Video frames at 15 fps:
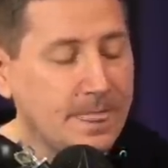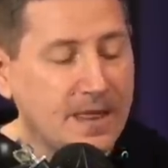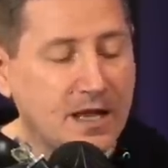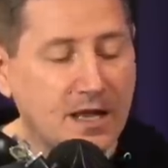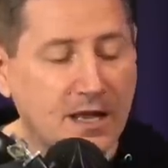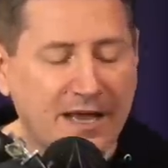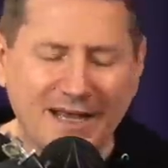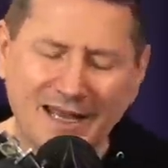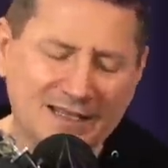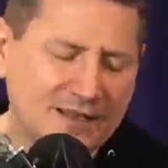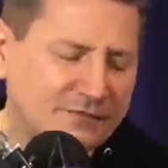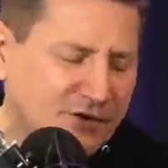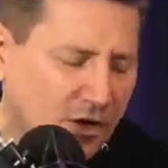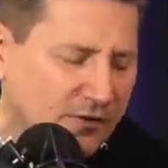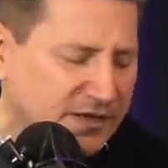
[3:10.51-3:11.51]
Uh, and I
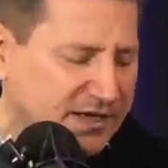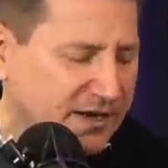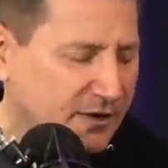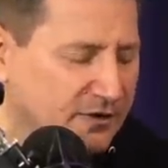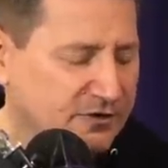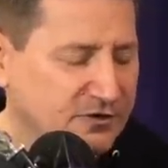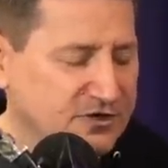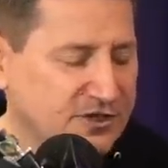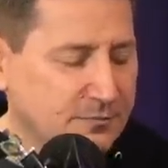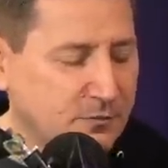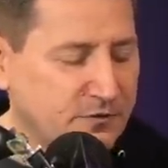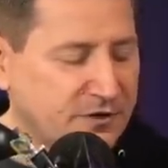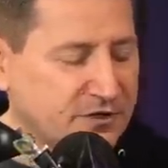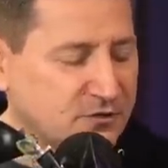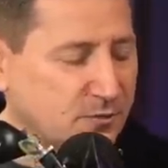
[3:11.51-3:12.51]
loved all the characters in the
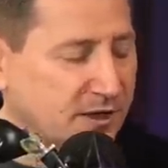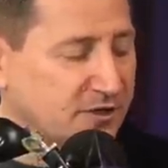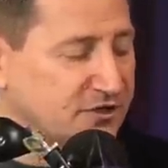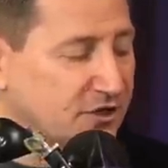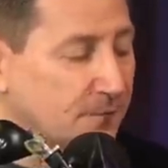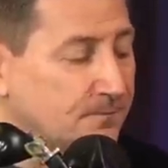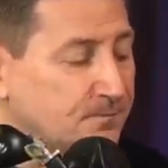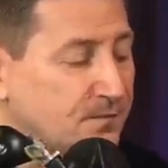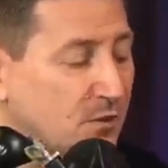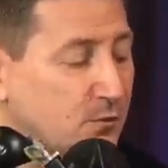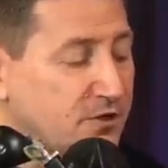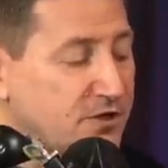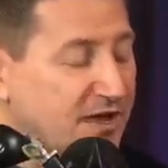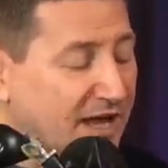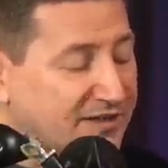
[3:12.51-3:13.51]
movie as well. So
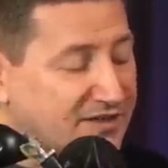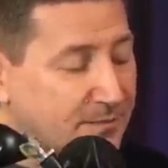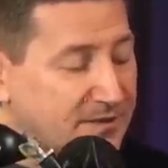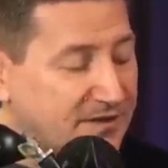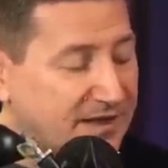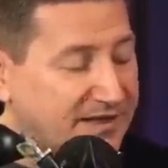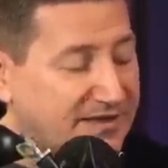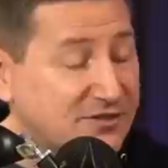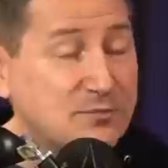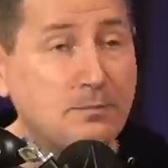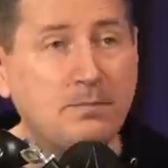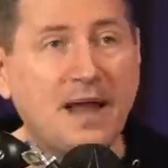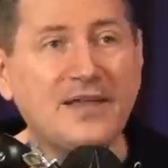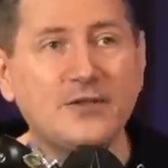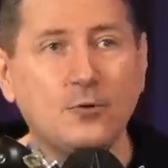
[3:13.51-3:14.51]
when you got something like this,
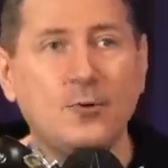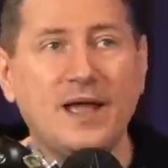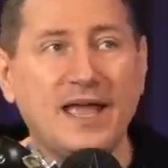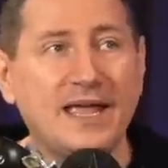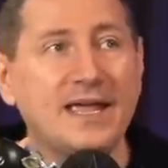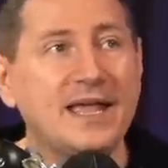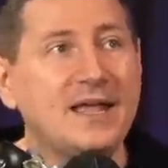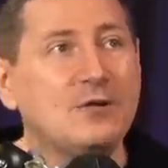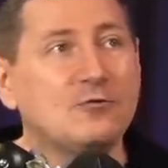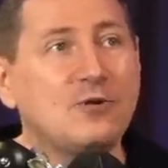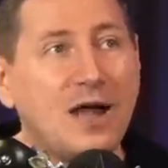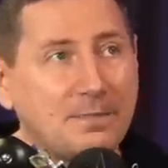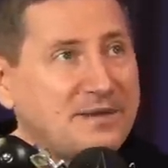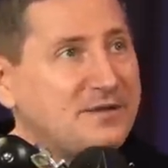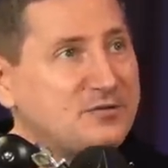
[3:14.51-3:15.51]
by the way,
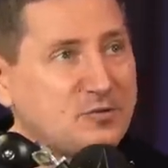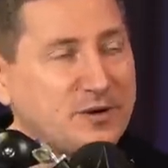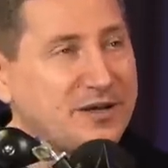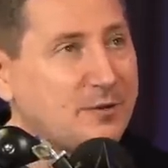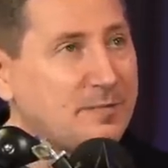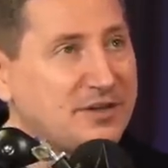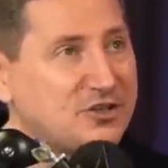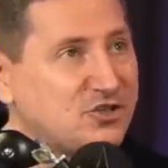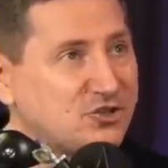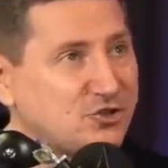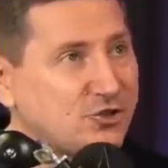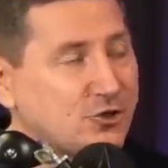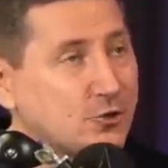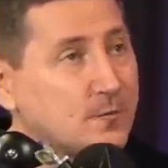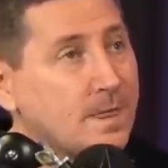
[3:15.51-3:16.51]
Rob keeps bringing it up, but it's
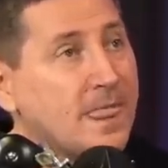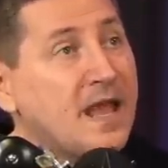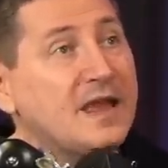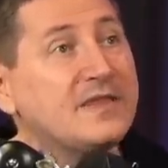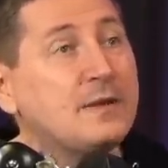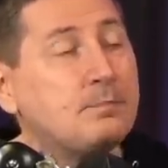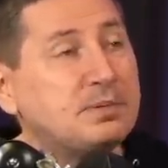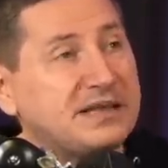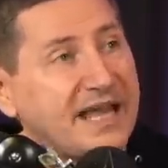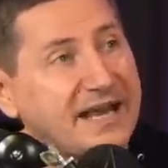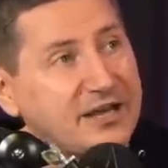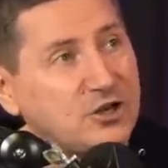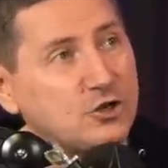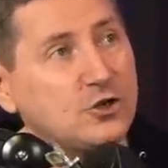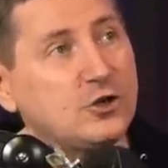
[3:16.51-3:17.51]
true. The
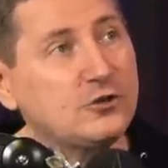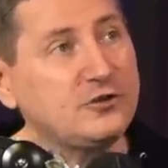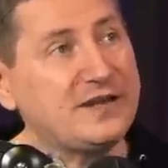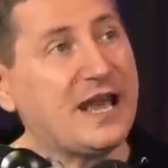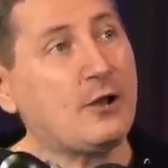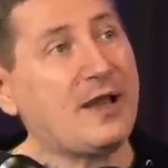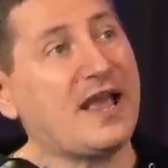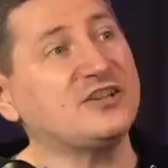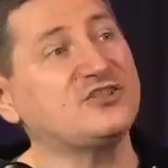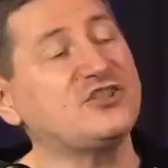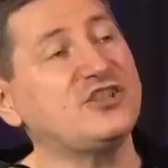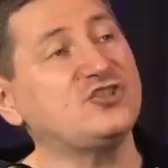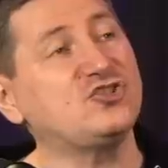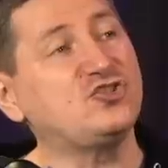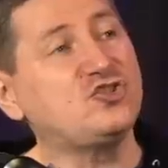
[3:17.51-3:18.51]
planet Earth now has
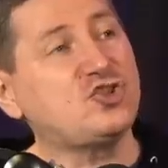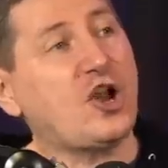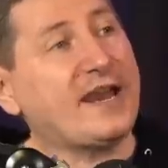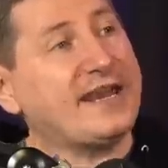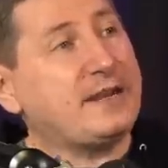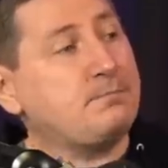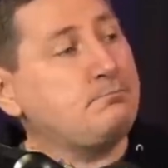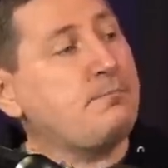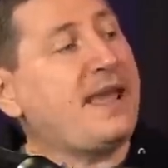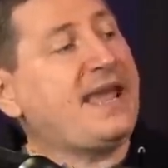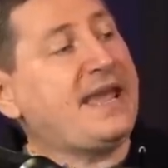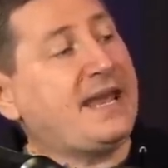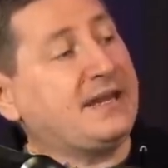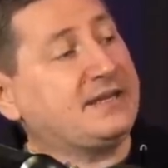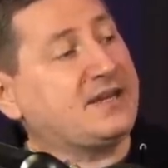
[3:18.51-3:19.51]
this giant
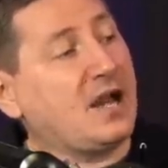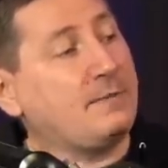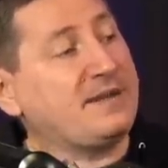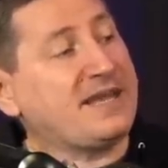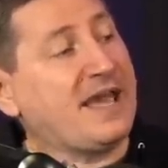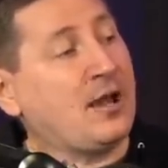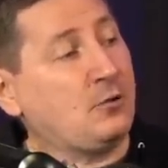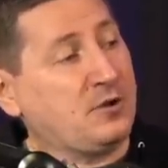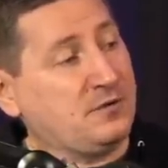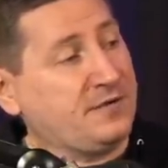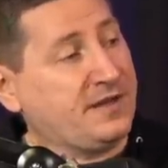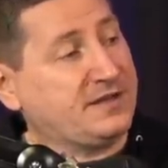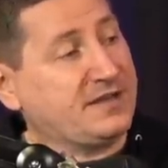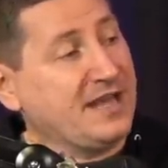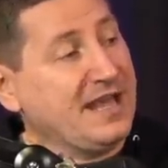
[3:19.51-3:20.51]
man coming out of
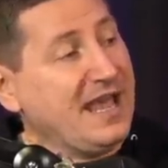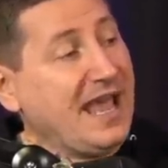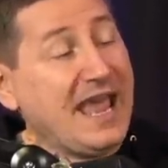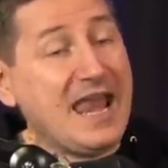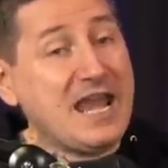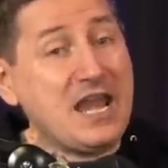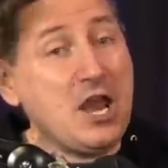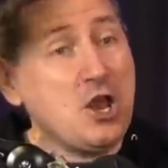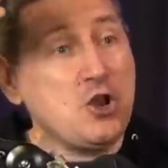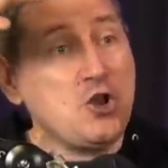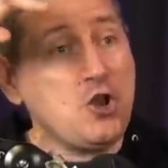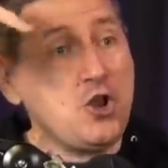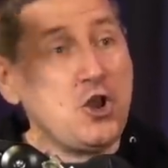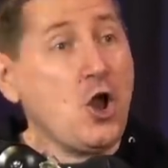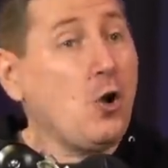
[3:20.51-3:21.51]
it. And
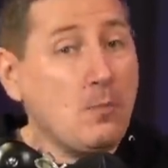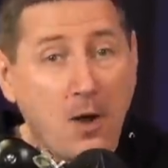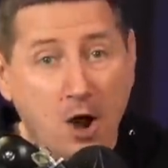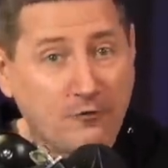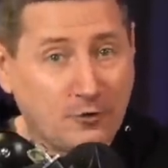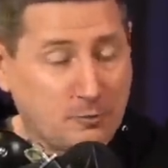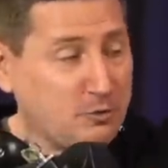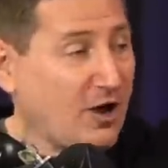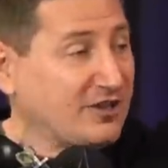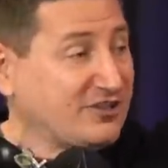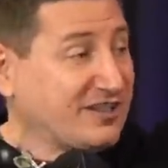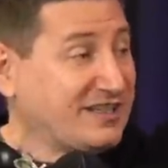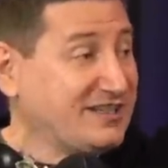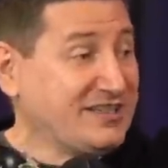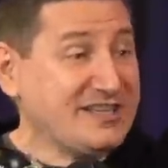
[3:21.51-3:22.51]
no Marvel
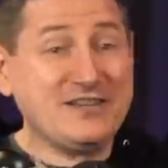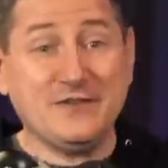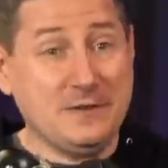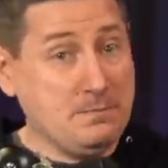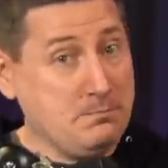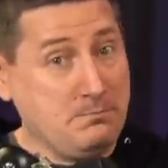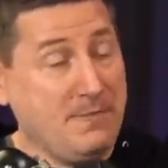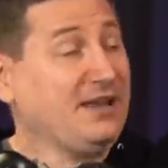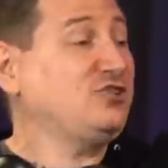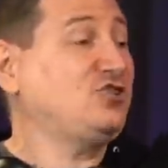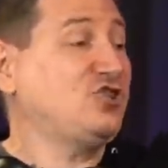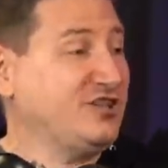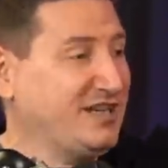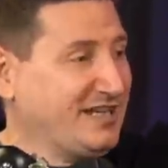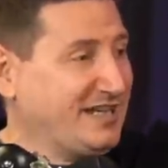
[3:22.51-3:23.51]
project has even
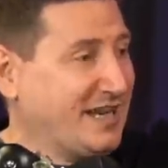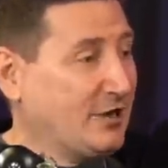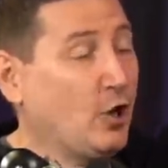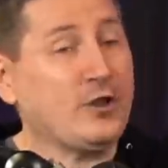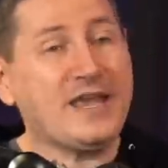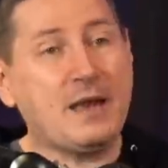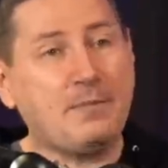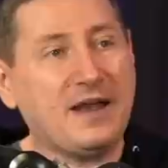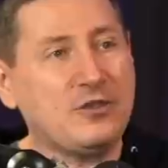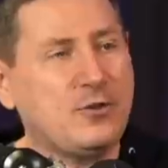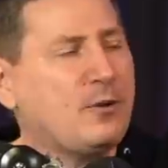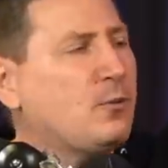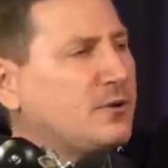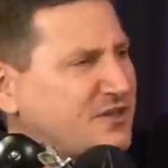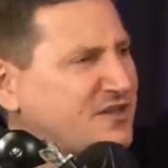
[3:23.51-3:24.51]
mentioned it yet. Oh yeah, by the way,
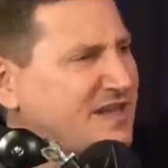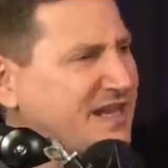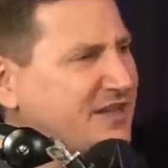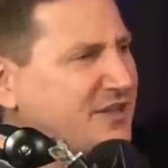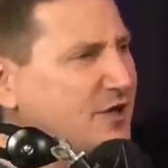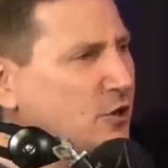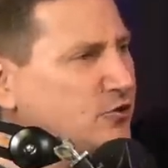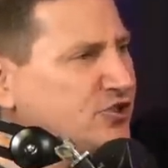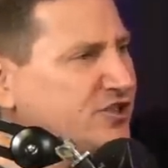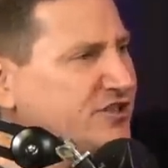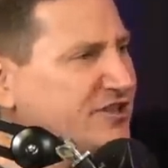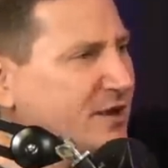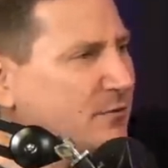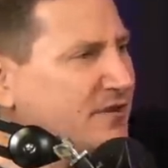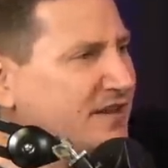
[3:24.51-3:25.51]
what was it? The Indian Ocean? Is
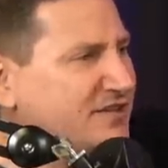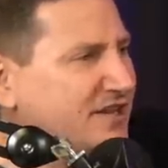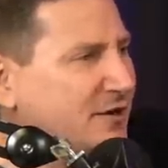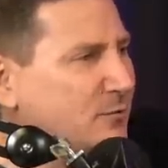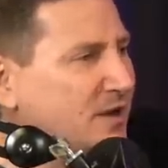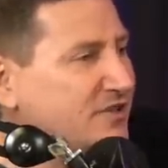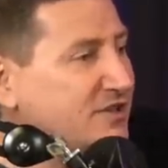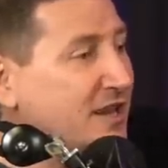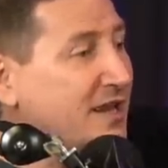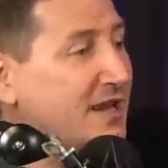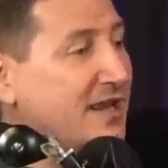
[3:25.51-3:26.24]
that where they said it was?